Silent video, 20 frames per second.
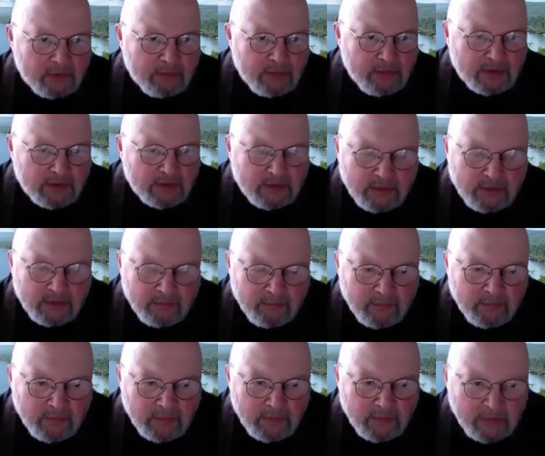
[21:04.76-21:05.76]
missed.
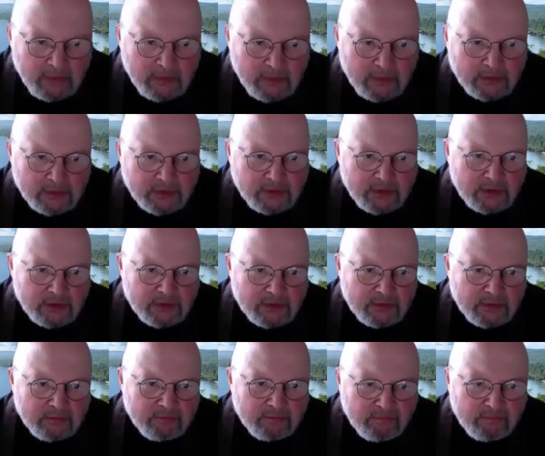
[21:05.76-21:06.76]
It is
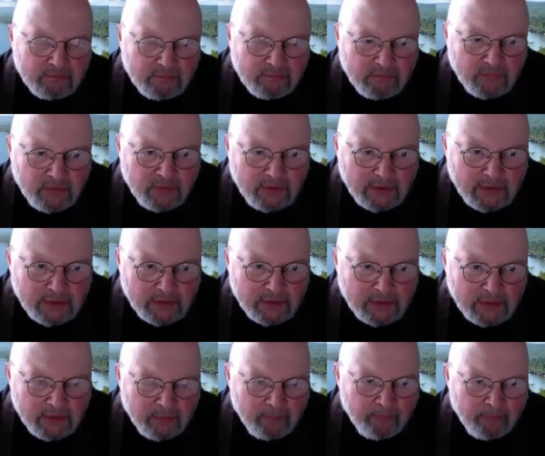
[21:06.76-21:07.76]
just
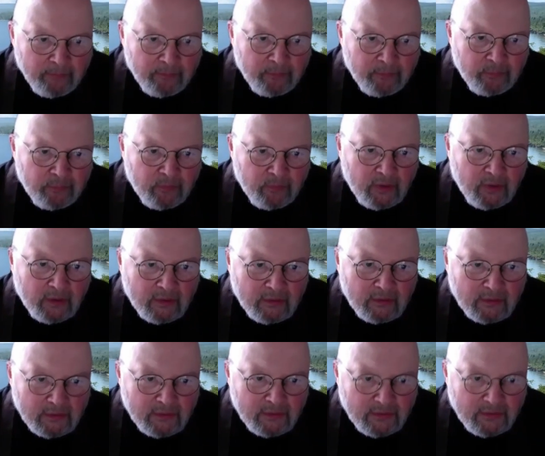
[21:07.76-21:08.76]
this,
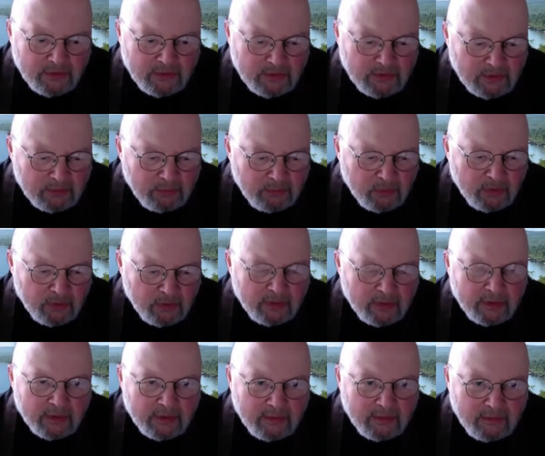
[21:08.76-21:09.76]
and this is a point
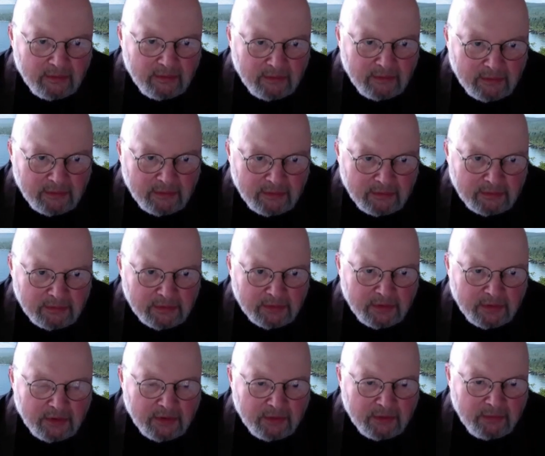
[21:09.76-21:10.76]
that it was
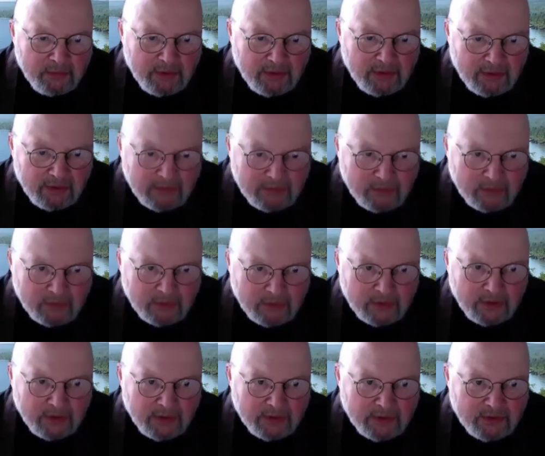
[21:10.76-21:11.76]
clear to me that
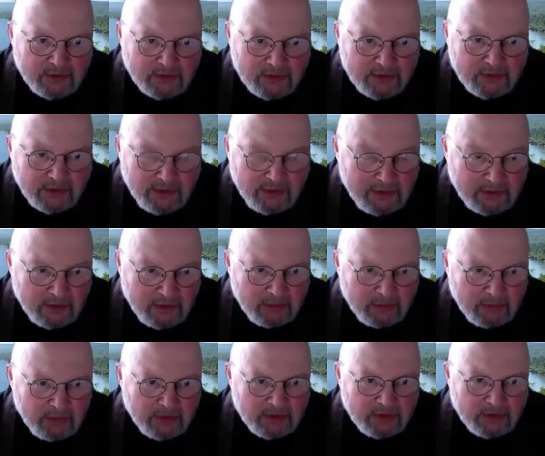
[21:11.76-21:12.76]
Jonas has this. So he didn't talk
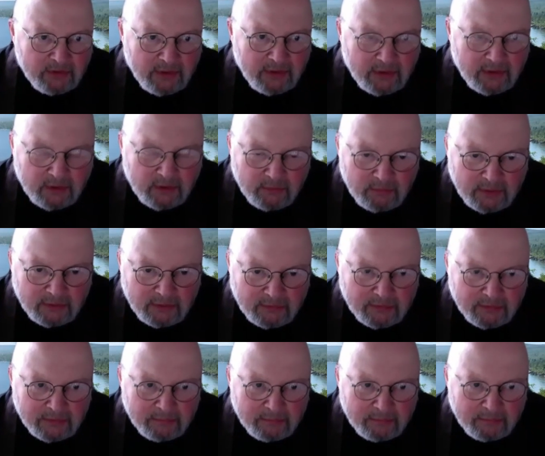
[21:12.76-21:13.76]
about this directly,
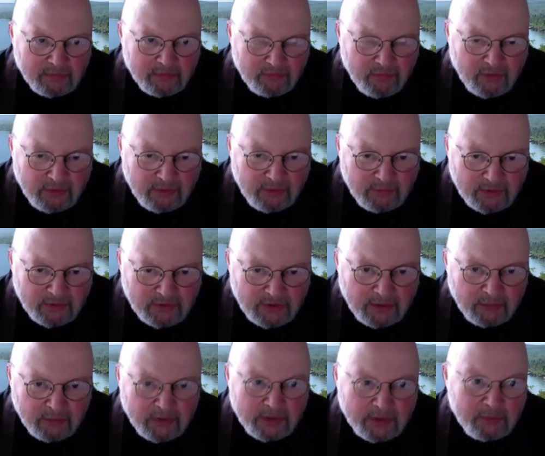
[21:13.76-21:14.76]
but for him to
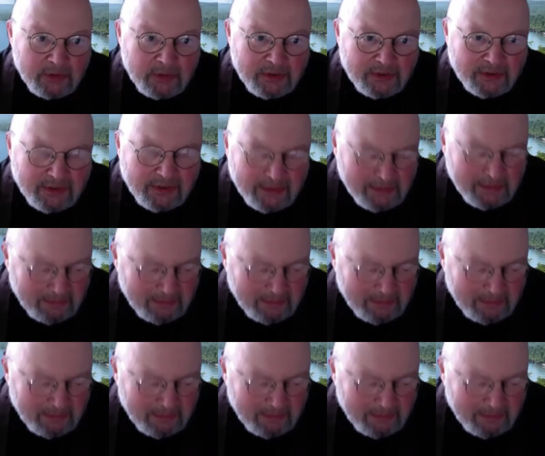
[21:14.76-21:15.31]
say what he was saying,